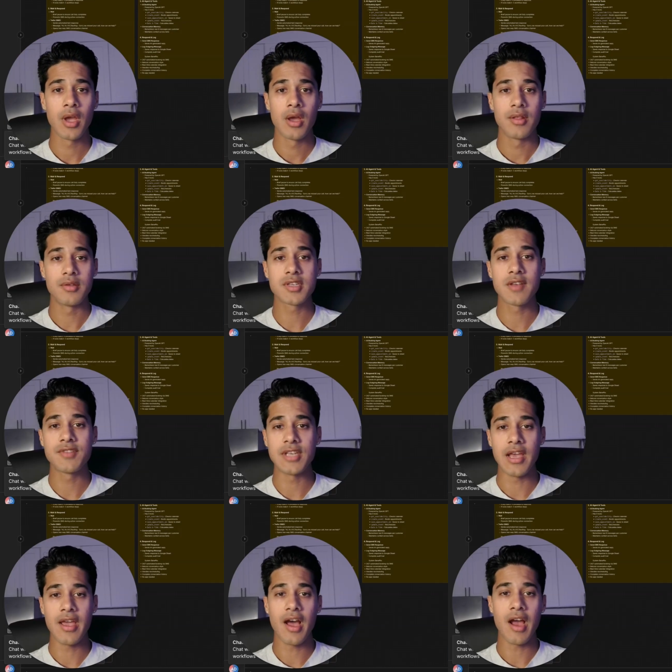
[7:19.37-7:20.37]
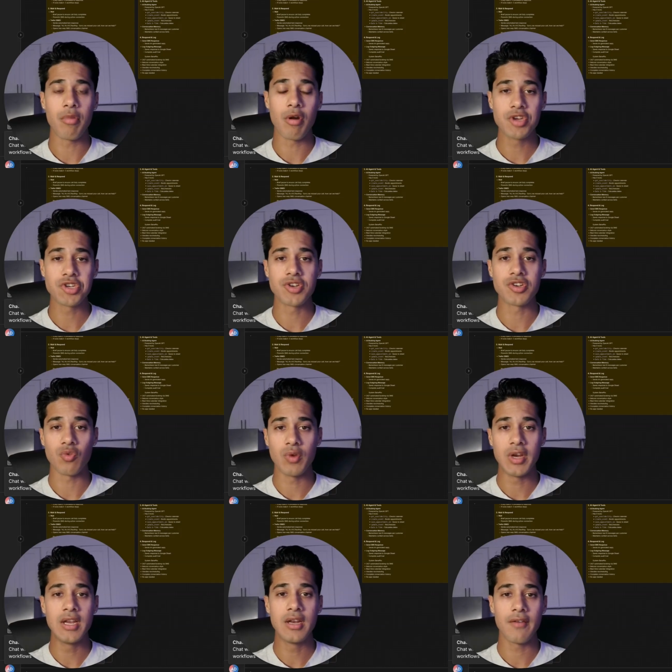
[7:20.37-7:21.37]
This gives the AI permission to
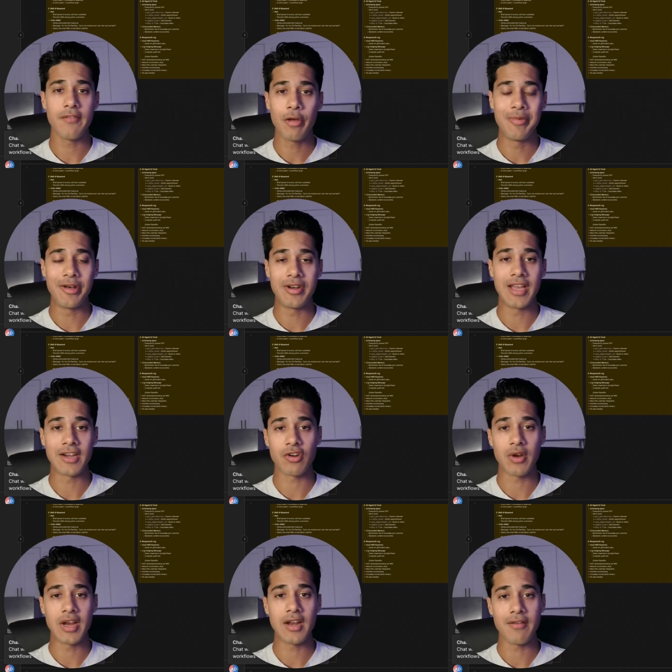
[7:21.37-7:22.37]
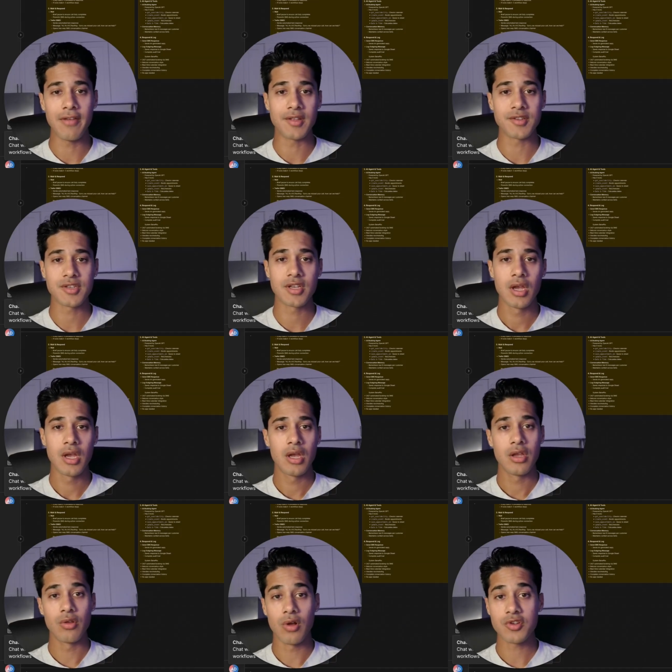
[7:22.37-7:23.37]
read availability and create events.
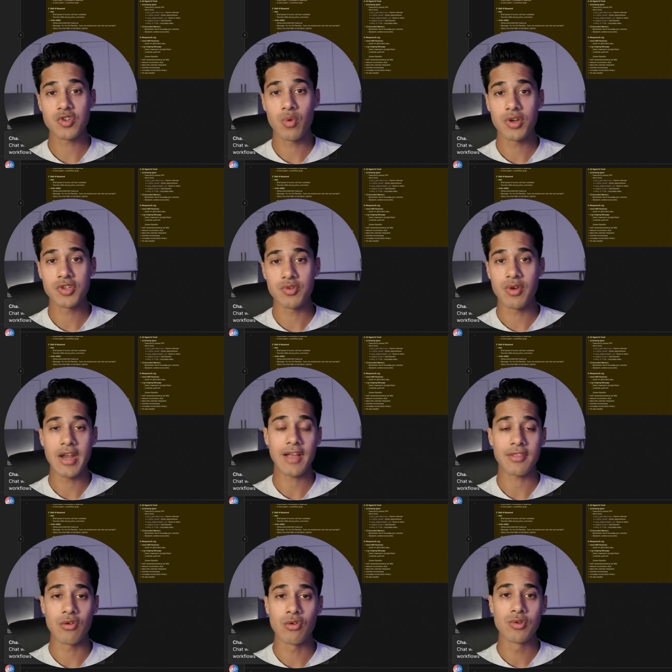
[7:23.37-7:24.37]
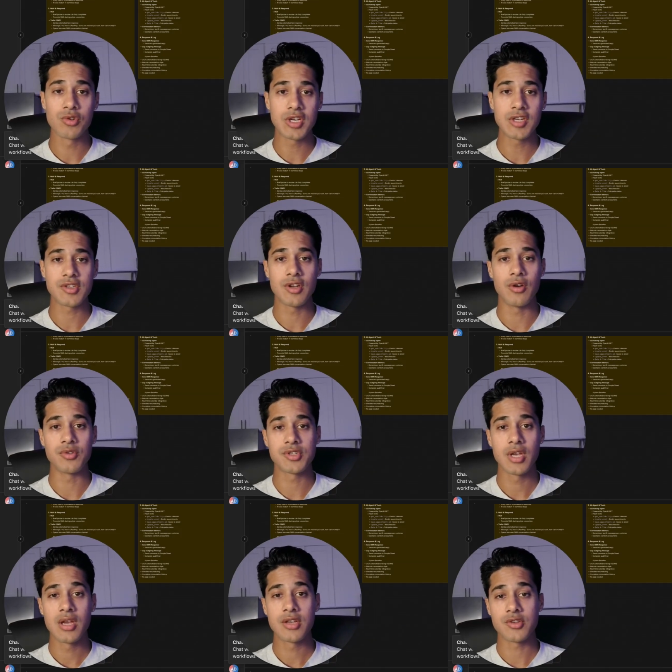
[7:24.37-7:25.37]
You'll also want to connect the Google Sheets
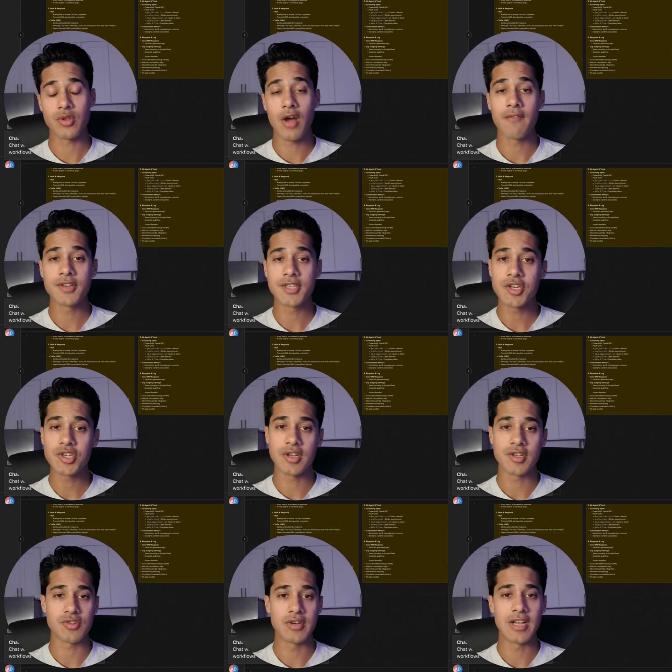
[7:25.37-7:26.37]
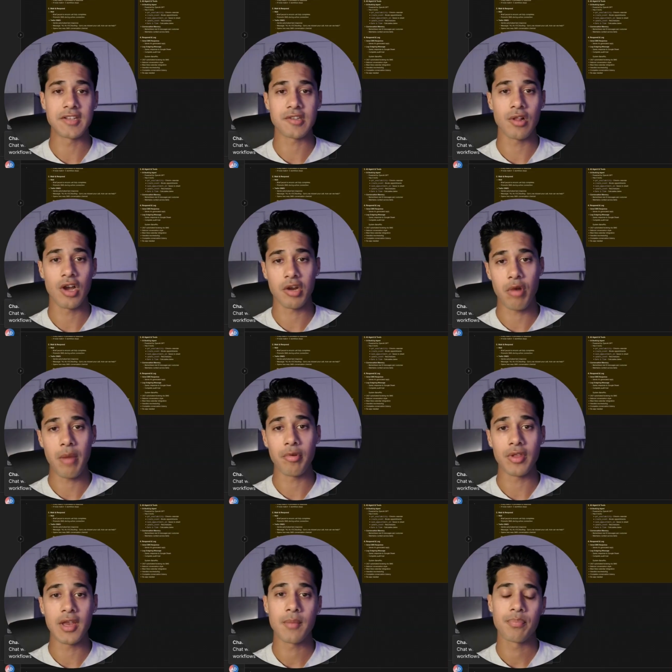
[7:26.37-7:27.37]
nodes so the conversation history gets logged
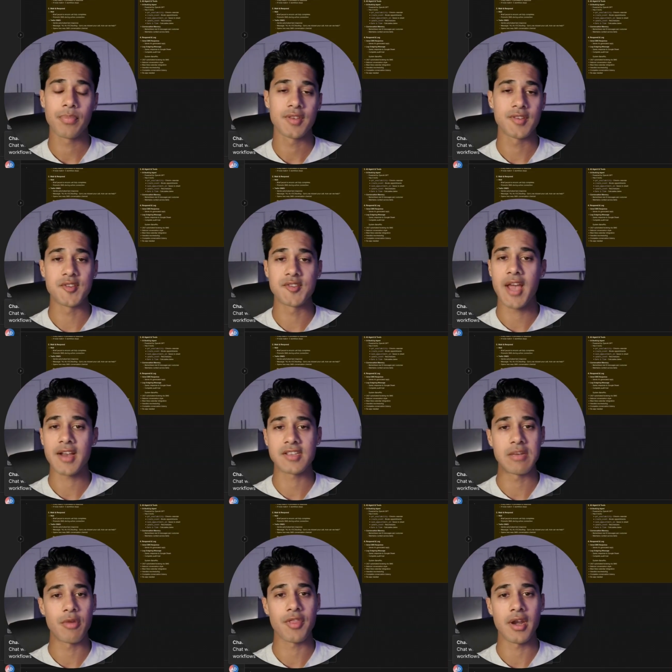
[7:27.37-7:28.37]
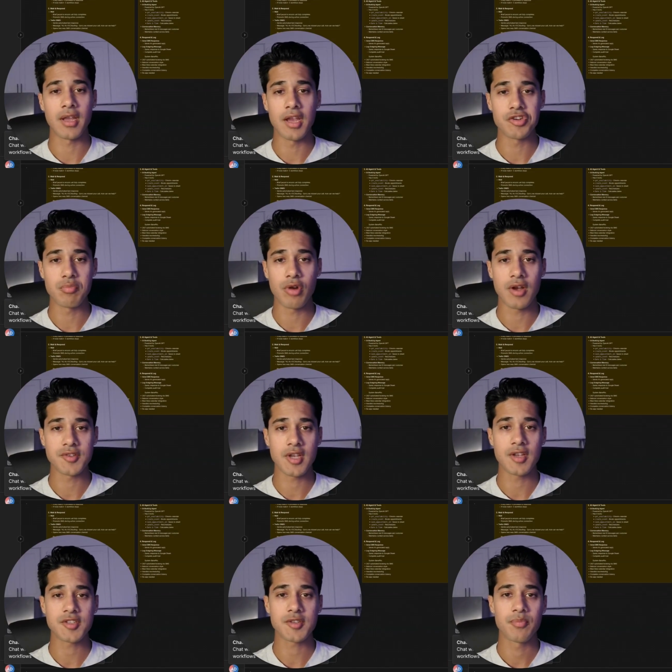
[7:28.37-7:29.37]
properly. It's the exact same authentication
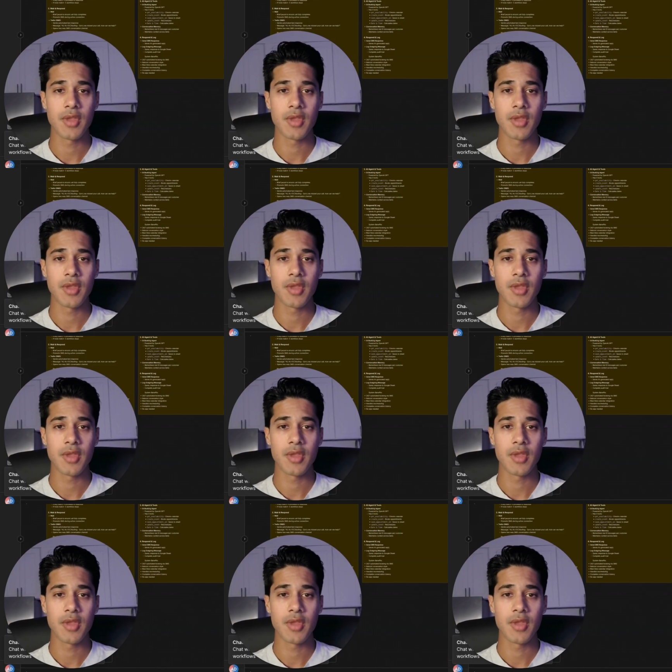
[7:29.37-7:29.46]
process.